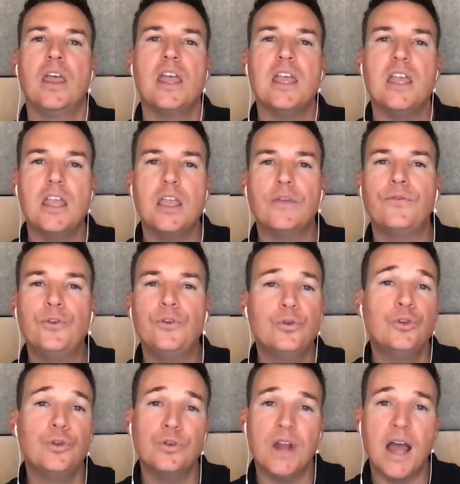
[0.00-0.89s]
If you
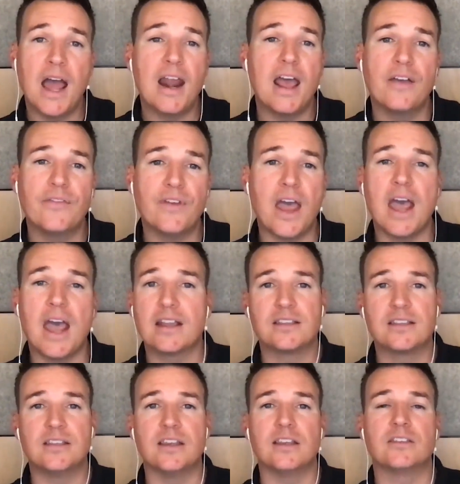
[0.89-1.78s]
do not have
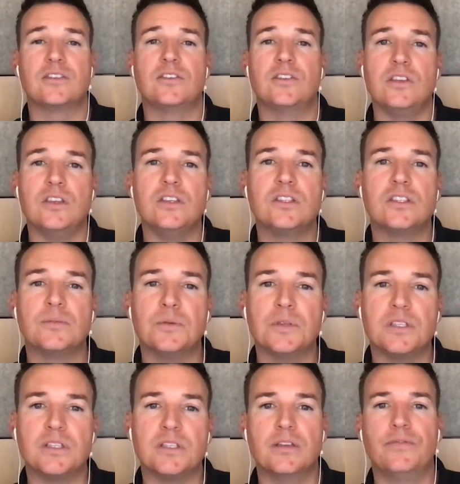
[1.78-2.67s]
access to these
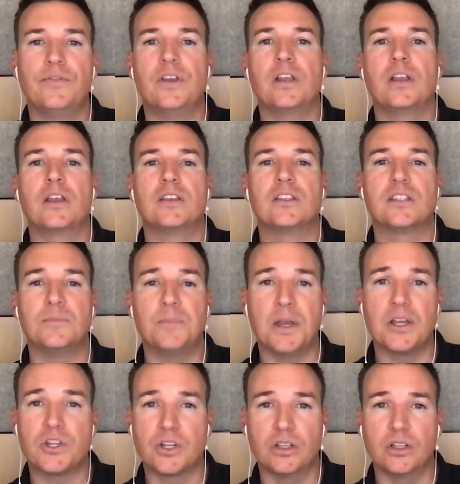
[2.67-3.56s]
specific
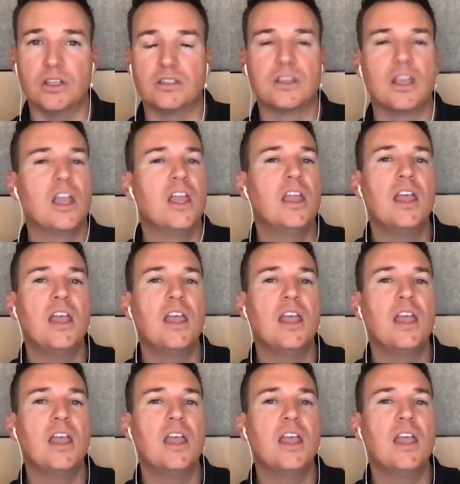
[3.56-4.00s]
specialists